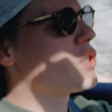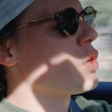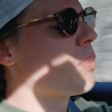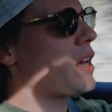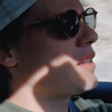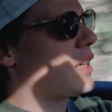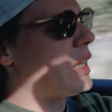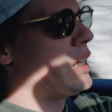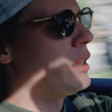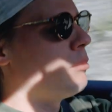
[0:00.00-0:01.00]
So
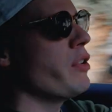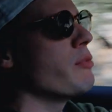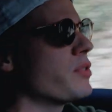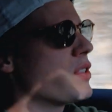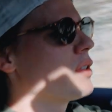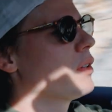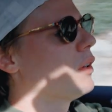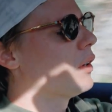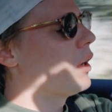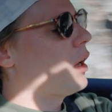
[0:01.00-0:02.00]
basically it beeps
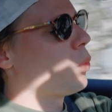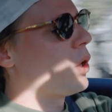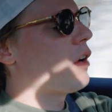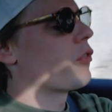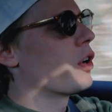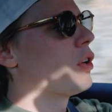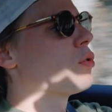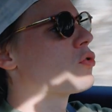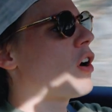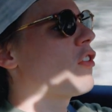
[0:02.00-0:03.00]
whenever
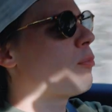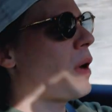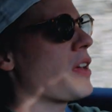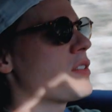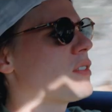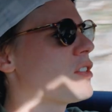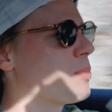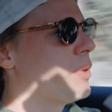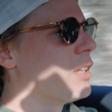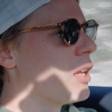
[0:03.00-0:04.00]
you drive past the
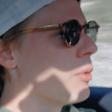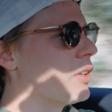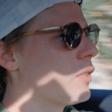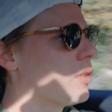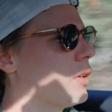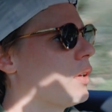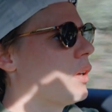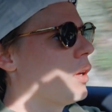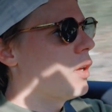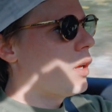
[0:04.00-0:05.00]
speed limit,
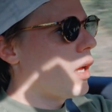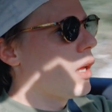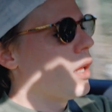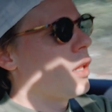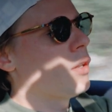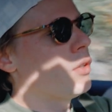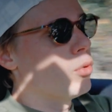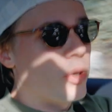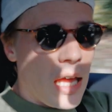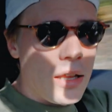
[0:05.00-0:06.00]
and
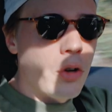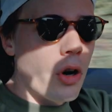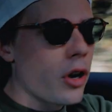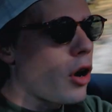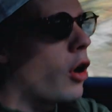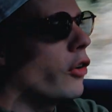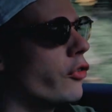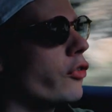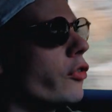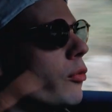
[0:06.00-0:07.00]
you can't turn it
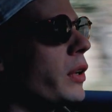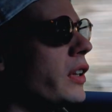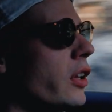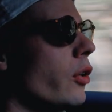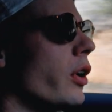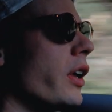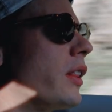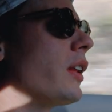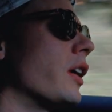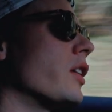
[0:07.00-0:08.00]
off, but the
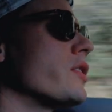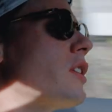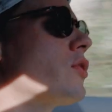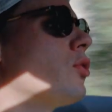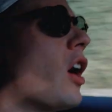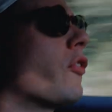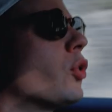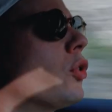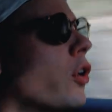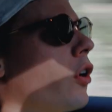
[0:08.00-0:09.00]
annoying thing is that you have
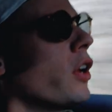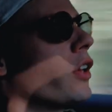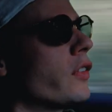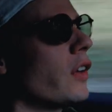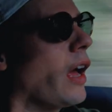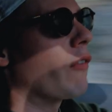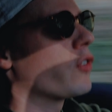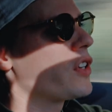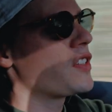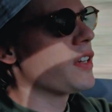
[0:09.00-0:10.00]
to turn it
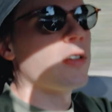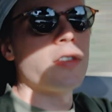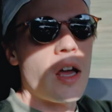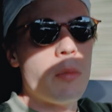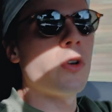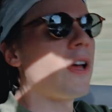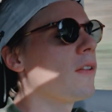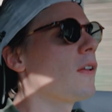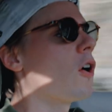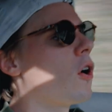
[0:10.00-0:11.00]
every single time you get
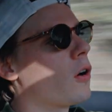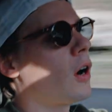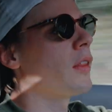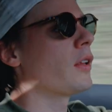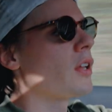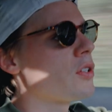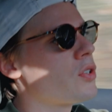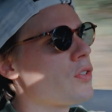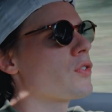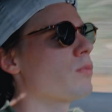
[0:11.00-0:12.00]
in the car. I think that's
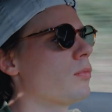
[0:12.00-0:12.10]
just